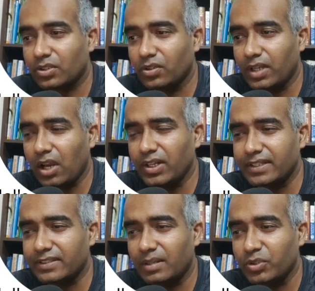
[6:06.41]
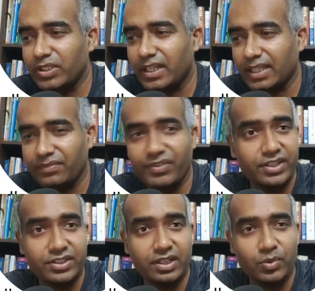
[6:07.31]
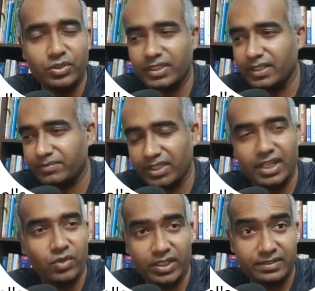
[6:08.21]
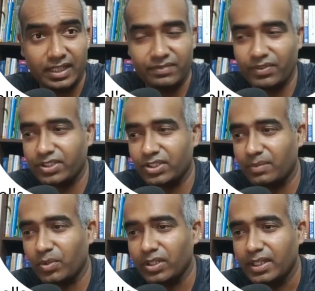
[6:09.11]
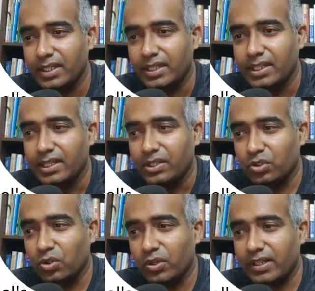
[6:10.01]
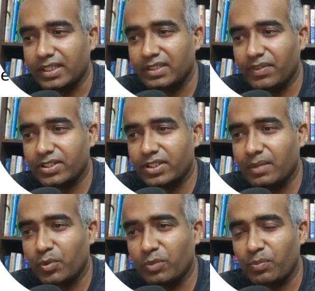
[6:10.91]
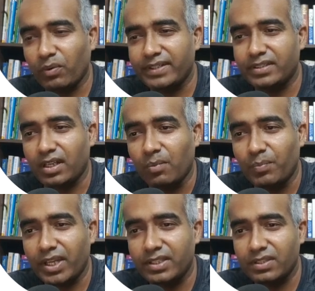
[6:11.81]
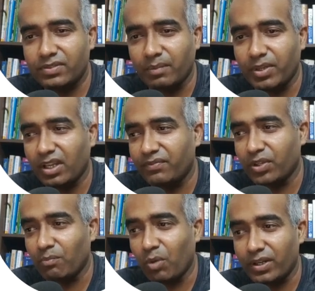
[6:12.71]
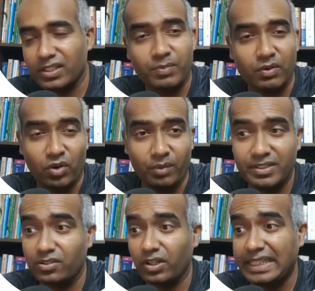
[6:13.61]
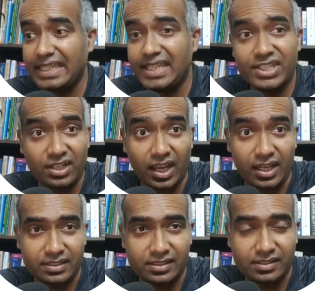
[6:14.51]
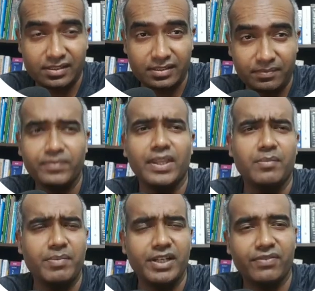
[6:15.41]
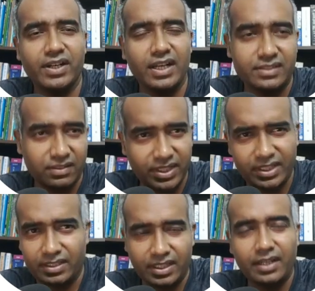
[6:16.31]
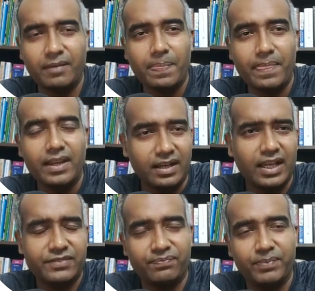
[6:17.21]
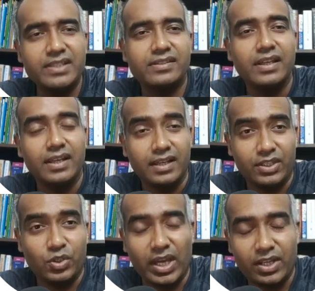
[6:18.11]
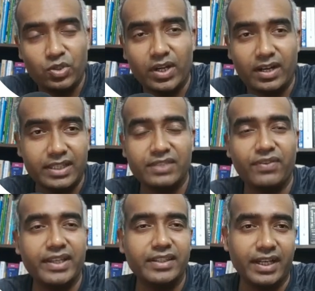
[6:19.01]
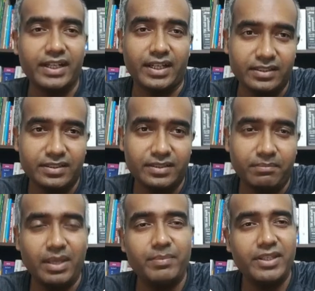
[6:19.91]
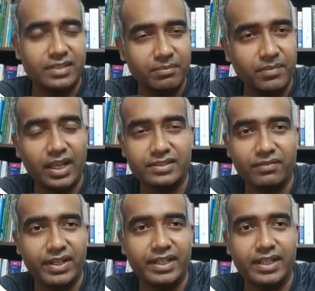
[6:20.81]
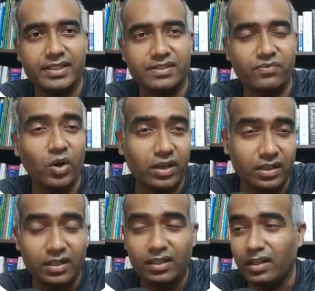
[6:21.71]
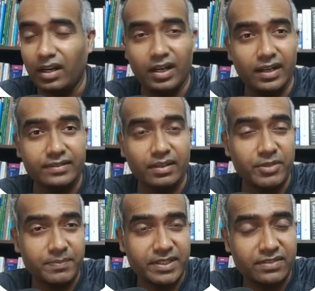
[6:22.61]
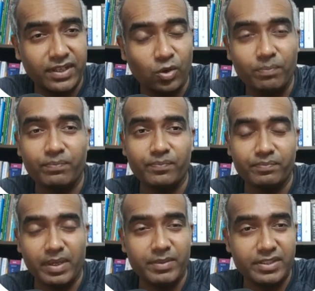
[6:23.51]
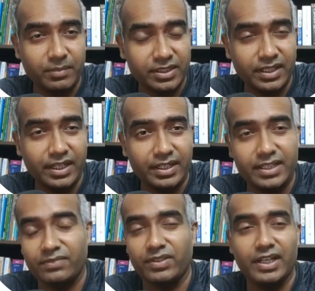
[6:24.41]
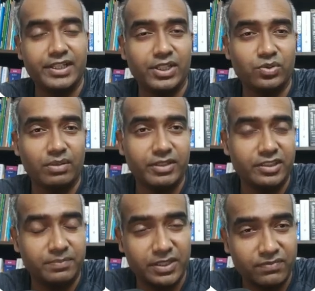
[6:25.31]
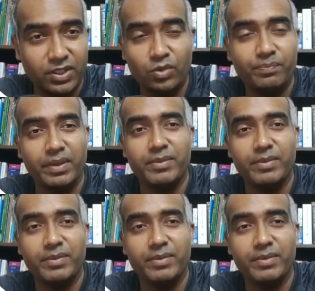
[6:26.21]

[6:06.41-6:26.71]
So now let us come to the classification report. The second one is classification report. So classification report provides a comprehensive summary of your model's performance on each class. There may be different class of data, right? Class means you are classifying the data. Maybe some class of data is for some specific group. Maybe some other data is related to some other specific group.